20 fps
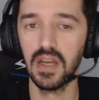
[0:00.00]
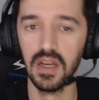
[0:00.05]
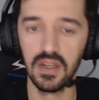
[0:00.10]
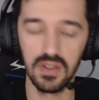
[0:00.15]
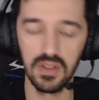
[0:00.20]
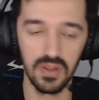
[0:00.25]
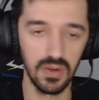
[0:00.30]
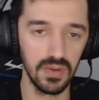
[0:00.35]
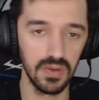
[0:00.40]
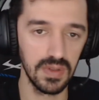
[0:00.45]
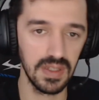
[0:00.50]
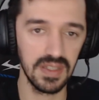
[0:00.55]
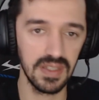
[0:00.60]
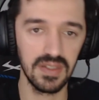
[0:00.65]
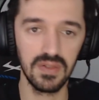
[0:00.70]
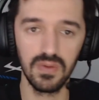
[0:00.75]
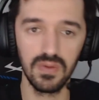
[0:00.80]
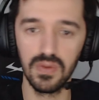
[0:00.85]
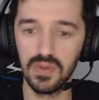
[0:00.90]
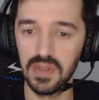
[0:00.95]
So
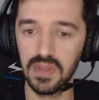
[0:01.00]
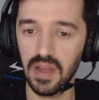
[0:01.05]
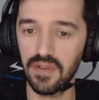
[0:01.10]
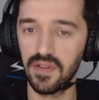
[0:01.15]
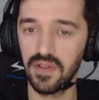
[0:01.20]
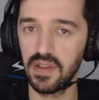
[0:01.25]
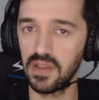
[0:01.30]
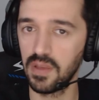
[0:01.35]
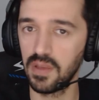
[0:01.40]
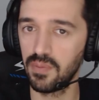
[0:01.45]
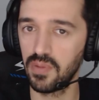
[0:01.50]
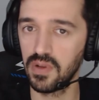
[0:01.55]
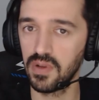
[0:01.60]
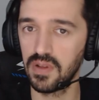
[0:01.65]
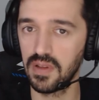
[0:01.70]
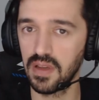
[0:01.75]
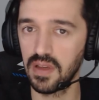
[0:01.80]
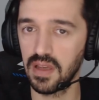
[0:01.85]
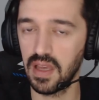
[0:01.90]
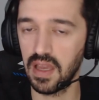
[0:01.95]
this will definitely
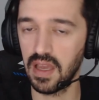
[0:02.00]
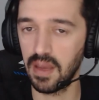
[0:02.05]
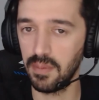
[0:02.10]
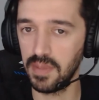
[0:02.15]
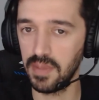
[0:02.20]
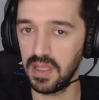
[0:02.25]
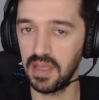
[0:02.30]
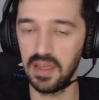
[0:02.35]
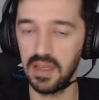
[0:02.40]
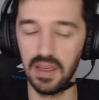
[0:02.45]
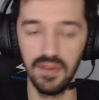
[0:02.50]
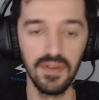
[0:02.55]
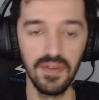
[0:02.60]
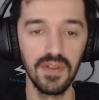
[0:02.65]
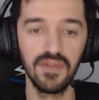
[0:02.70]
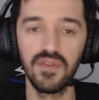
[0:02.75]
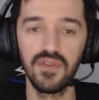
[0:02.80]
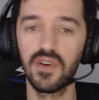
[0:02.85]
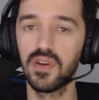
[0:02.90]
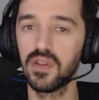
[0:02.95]
put the AMD even
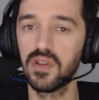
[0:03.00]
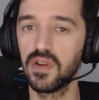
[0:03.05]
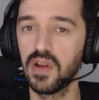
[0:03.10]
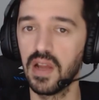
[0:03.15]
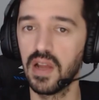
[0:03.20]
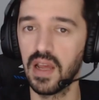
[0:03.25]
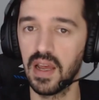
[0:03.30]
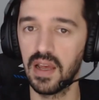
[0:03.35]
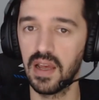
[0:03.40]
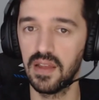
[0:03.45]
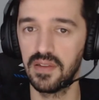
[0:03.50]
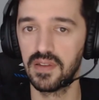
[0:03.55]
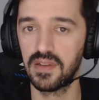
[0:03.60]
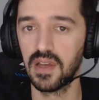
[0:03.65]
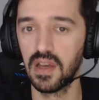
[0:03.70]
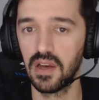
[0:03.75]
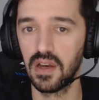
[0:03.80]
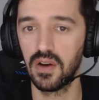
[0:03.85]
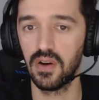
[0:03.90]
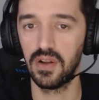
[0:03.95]
further ahead
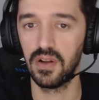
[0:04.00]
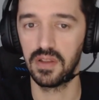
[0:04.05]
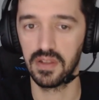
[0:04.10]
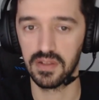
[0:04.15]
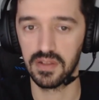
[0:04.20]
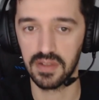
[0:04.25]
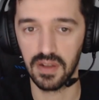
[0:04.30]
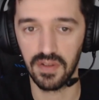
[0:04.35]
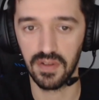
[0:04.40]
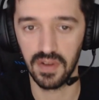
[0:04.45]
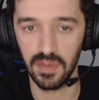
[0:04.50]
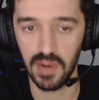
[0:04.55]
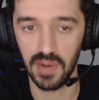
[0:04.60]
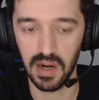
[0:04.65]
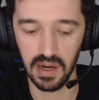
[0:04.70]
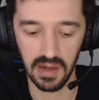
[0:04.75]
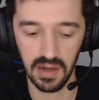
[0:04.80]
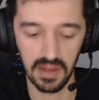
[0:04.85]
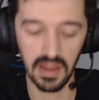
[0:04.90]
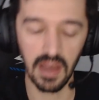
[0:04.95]
on the server
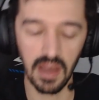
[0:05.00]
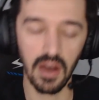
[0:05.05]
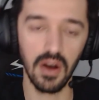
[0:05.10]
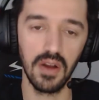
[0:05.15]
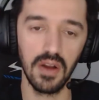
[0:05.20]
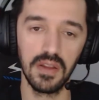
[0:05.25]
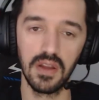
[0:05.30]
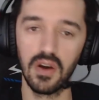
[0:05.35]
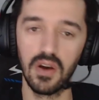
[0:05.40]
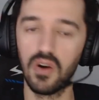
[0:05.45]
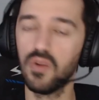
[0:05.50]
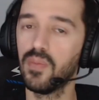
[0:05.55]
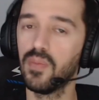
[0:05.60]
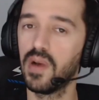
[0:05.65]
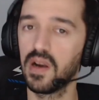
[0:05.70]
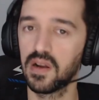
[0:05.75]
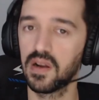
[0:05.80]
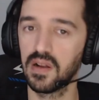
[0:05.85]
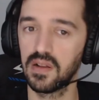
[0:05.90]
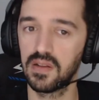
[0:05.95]
market. On the home
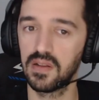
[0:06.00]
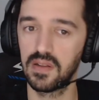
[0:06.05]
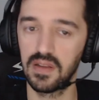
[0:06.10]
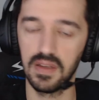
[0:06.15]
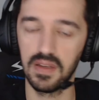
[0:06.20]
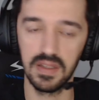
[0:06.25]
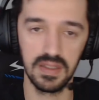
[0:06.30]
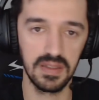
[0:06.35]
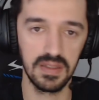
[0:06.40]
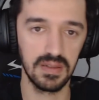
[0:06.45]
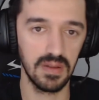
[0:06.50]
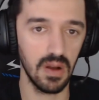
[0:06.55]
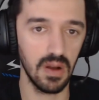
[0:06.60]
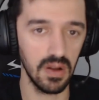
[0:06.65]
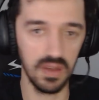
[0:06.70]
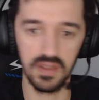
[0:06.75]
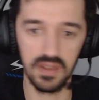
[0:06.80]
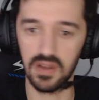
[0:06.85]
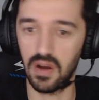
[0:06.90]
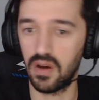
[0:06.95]
market, it
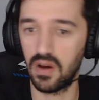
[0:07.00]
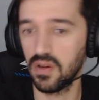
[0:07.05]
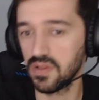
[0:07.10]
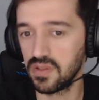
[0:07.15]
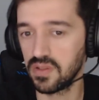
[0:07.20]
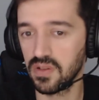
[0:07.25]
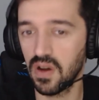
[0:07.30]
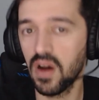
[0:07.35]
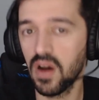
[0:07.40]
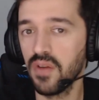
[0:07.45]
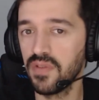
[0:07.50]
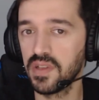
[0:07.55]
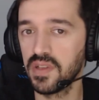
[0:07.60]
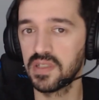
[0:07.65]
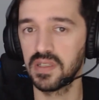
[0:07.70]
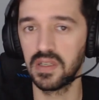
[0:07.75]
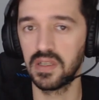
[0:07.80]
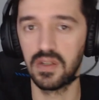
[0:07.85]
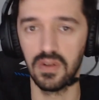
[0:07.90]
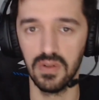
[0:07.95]
is also
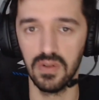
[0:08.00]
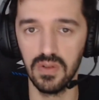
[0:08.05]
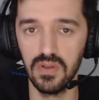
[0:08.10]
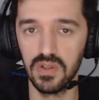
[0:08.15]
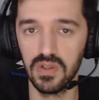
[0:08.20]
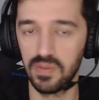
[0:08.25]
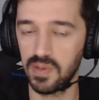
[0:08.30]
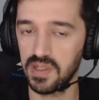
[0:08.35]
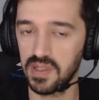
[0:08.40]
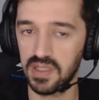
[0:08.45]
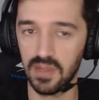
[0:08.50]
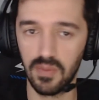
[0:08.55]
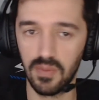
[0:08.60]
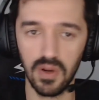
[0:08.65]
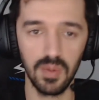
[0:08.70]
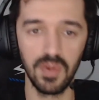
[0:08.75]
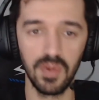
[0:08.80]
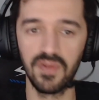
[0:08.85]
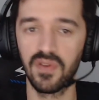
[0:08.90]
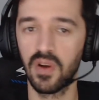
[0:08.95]
obviously good news because the
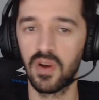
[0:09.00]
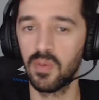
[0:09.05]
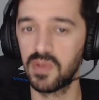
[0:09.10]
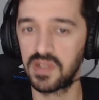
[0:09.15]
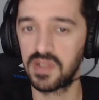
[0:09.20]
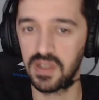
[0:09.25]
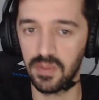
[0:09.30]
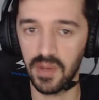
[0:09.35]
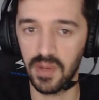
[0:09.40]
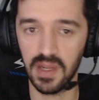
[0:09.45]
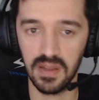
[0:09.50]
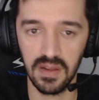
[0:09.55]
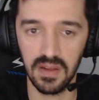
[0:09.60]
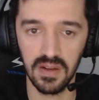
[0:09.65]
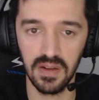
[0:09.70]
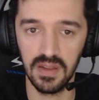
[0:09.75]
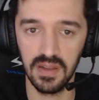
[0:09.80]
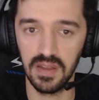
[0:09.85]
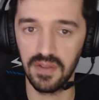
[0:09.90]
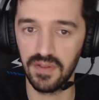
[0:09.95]
more performance, the
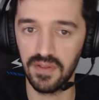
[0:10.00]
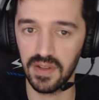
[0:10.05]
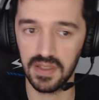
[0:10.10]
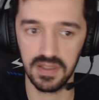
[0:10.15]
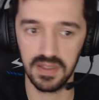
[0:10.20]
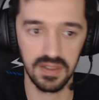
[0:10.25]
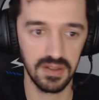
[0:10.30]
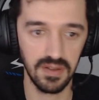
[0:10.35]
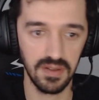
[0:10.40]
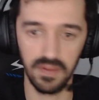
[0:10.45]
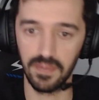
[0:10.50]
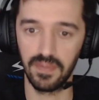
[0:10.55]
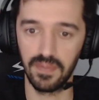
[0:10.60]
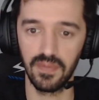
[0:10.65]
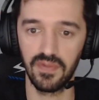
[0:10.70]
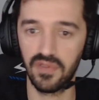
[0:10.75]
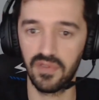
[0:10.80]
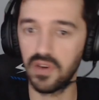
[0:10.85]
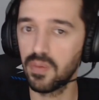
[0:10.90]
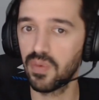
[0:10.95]
better. And if it's
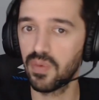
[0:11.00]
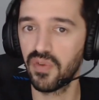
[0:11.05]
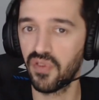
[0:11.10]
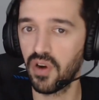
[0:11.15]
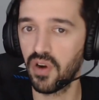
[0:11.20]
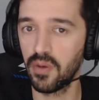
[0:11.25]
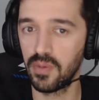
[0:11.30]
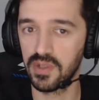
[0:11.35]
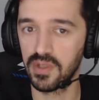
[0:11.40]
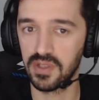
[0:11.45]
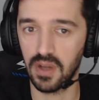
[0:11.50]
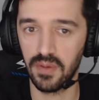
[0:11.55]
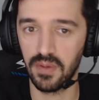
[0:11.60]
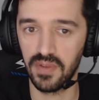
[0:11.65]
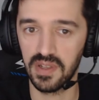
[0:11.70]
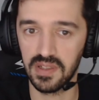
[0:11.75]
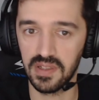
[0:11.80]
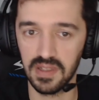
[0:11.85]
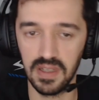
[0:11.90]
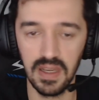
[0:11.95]
free performance,
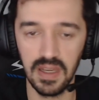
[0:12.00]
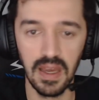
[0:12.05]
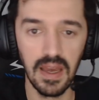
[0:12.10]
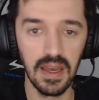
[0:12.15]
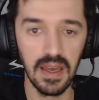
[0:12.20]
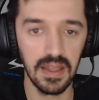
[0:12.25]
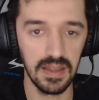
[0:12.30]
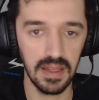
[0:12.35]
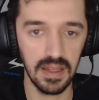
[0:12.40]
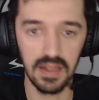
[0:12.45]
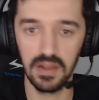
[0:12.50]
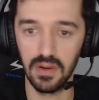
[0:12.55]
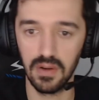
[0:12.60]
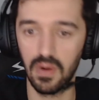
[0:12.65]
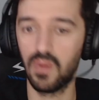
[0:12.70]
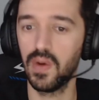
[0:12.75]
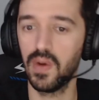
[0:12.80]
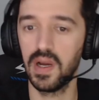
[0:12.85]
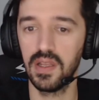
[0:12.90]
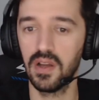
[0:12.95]
obviously, then
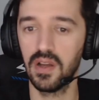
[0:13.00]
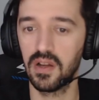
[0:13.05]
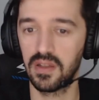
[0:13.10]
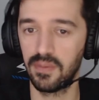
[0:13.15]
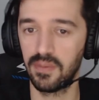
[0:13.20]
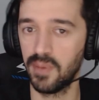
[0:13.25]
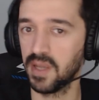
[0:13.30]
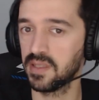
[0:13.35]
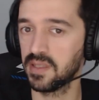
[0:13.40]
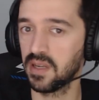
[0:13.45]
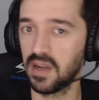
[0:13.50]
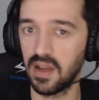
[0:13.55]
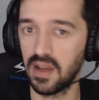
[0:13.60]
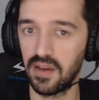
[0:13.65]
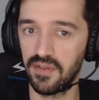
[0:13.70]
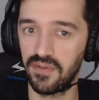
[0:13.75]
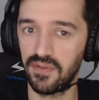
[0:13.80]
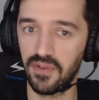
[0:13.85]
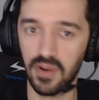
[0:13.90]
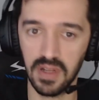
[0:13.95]
why not? Better
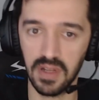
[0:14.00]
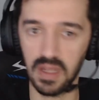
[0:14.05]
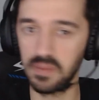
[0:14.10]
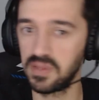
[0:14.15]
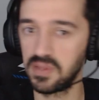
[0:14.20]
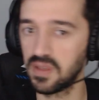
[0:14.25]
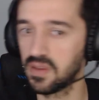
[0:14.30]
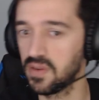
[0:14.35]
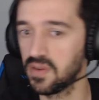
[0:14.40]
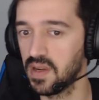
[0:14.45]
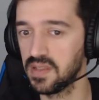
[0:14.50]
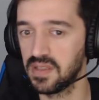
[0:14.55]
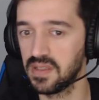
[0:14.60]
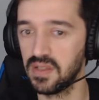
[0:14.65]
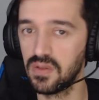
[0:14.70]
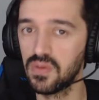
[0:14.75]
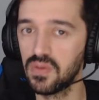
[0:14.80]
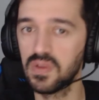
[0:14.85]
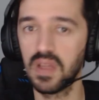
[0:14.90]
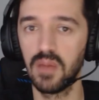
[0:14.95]
have 4 times the threads
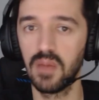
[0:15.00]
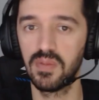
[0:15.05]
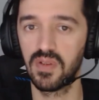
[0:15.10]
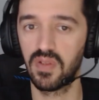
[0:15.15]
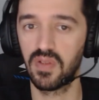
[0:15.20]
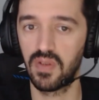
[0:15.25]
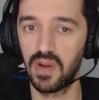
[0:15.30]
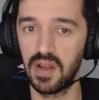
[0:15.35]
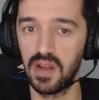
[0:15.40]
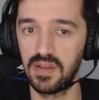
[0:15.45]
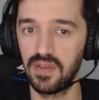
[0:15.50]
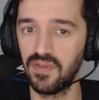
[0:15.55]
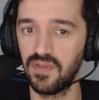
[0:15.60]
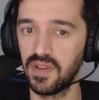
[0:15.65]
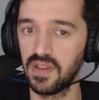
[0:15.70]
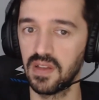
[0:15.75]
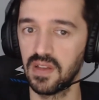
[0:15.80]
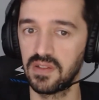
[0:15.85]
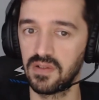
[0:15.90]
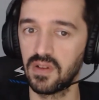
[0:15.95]
and 2 times the threads
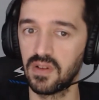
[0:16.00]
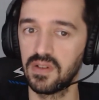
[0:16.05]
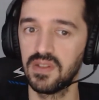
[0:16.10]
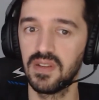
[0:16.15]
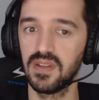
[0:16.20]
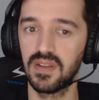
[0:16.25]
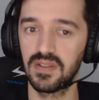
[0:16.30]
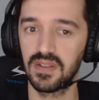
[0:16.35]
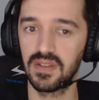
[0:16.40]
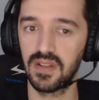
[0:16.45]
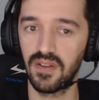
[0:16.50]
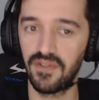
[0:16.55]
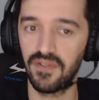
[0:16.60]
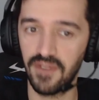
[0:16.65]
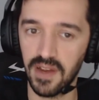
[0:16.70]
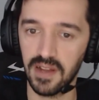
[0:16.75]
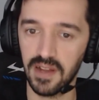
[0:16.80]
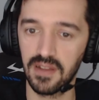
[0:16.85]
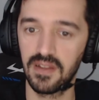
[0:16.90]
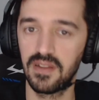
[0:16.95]
as long as it doesn't
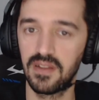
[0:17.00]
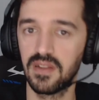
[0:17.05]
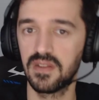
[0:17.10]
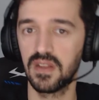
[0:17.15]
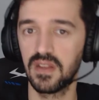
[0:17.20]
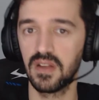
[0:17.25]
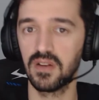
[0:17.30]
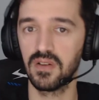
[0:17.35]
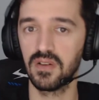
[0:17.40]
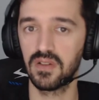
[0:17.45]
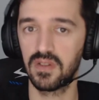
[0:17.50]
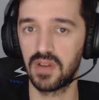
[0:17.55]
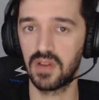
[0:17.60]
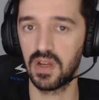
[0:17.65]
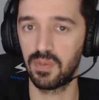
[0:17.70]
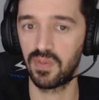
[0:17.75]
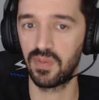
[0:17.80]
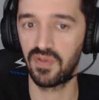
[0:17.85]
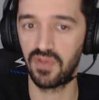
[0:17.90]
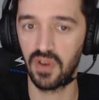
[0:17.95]
affect the single
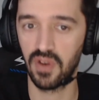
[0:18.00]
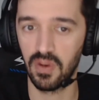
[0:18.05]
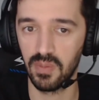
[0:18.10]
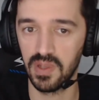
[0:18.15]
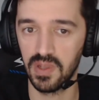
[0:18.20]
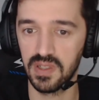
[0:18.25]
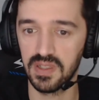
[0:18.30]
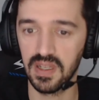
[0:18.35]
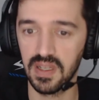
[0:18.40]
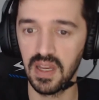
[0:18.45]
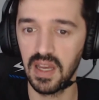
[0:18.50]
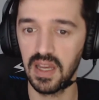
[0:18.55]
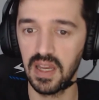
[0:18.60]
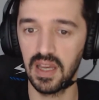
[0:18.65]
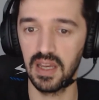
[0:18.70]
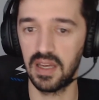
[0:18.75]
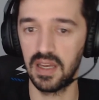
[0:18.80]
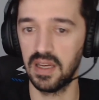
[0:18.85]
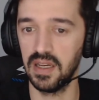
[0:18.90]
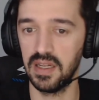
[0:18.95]
thread performance
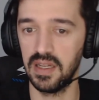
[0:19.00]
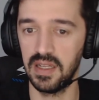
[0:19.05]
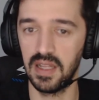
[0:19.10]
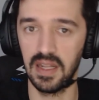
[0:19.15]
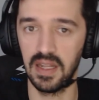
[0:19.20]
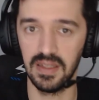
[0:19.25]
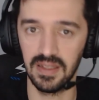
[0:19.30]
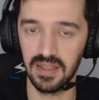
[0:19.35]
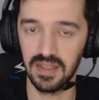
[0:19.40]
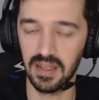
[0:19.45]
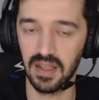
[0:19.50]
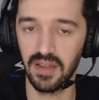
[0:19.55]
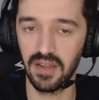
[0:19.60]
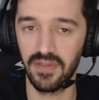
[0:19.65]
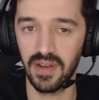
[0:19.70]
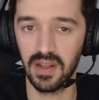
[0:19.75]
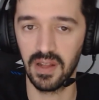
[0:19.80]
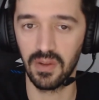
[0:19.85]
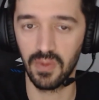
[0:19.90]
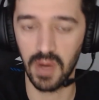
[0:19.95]
in any
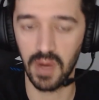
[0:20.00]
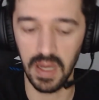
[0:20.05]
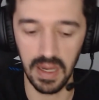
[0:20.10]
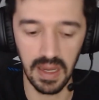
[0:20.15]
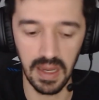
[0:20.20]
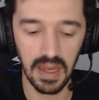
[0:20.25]
significant way.